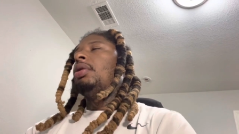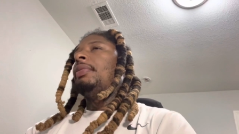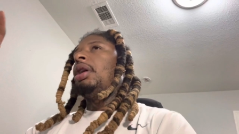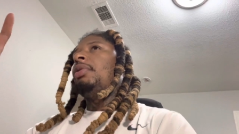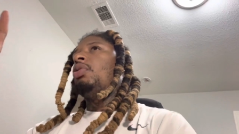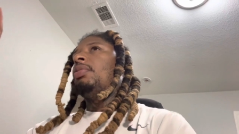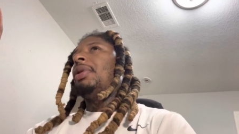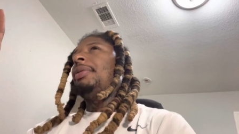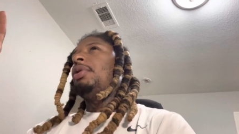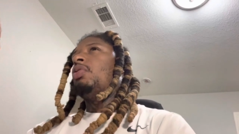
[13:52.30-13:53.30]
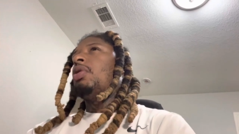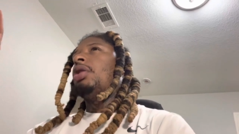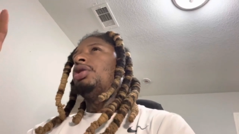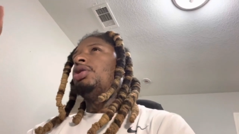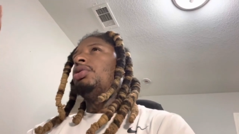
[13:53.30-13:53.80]
Maybe maybe one
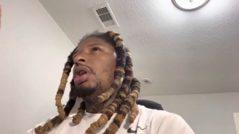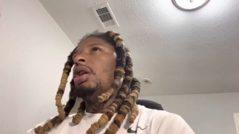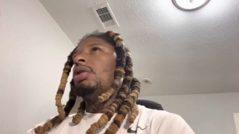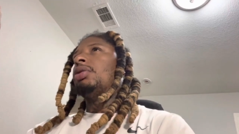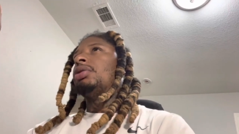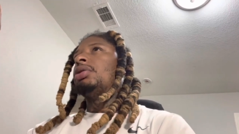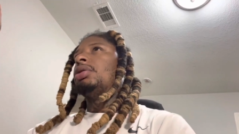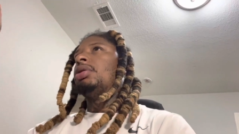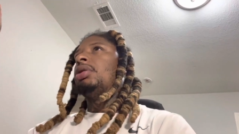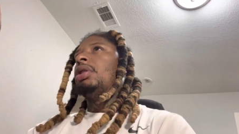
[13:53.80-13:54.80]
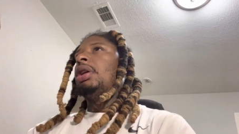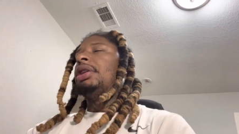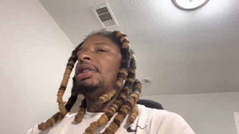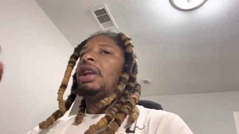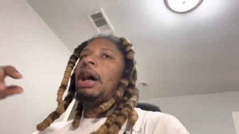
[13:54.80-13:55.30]
or two dogs
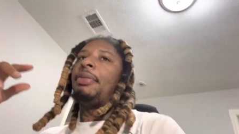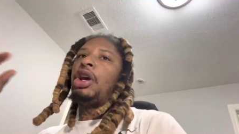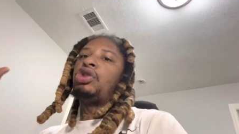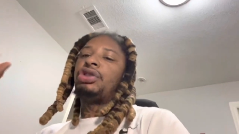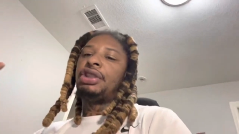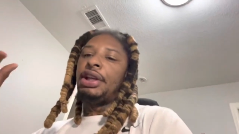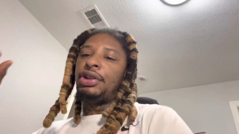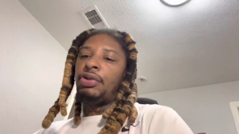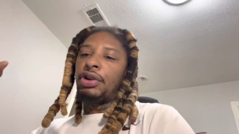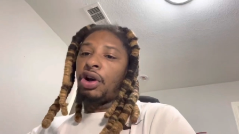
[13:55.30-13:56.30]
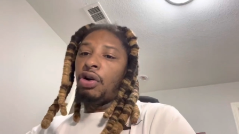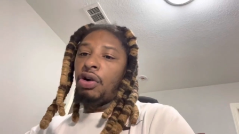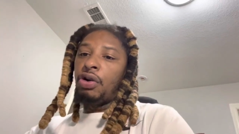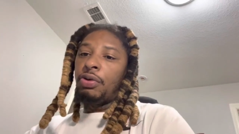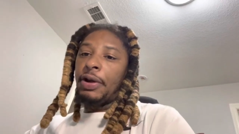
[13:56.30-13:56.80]
that I'm interested in doing a
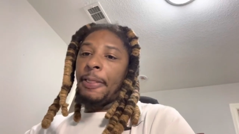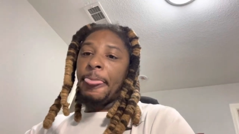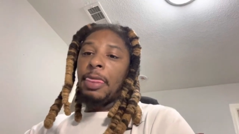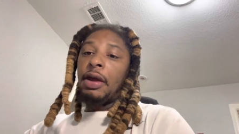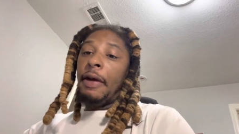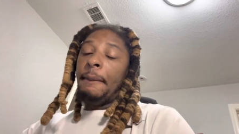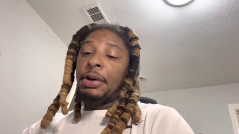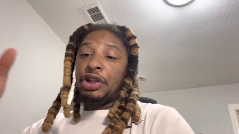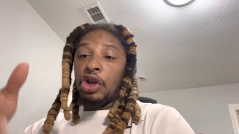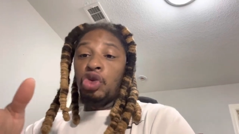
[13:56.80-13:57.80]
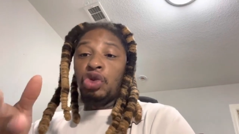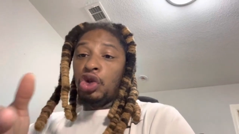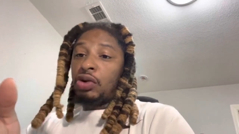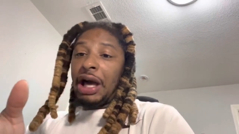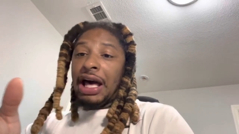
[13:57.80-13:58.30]
co-own with. But you
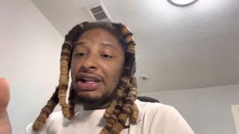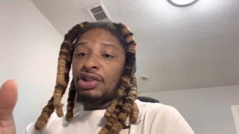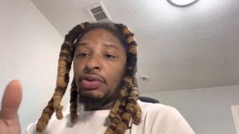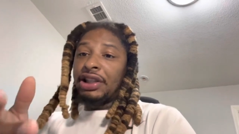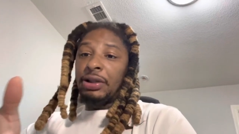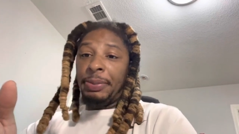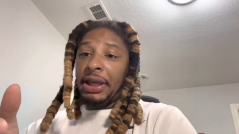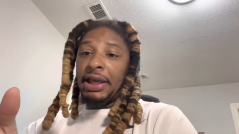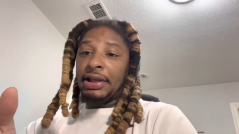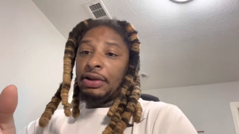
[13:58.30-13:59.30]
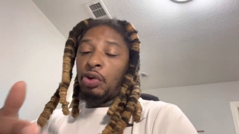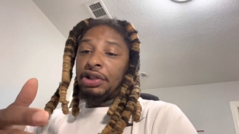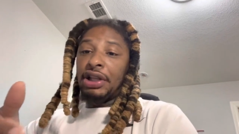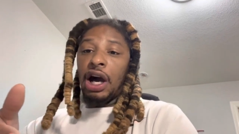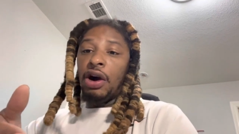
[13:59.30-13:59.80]
you guys don't get to pick
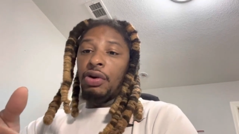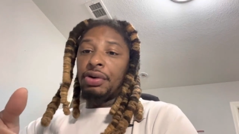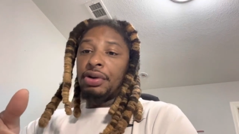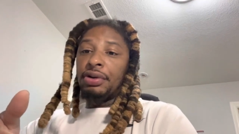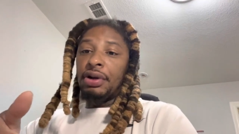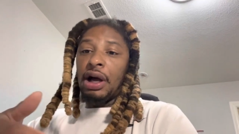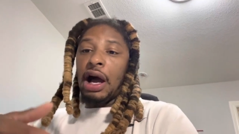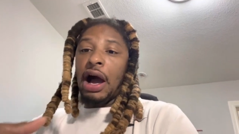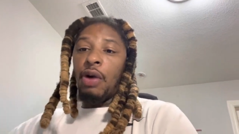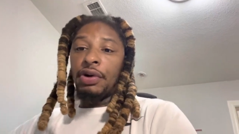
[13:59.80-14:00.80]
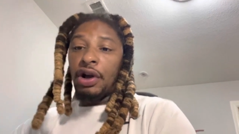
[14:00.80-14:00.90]
what dog I would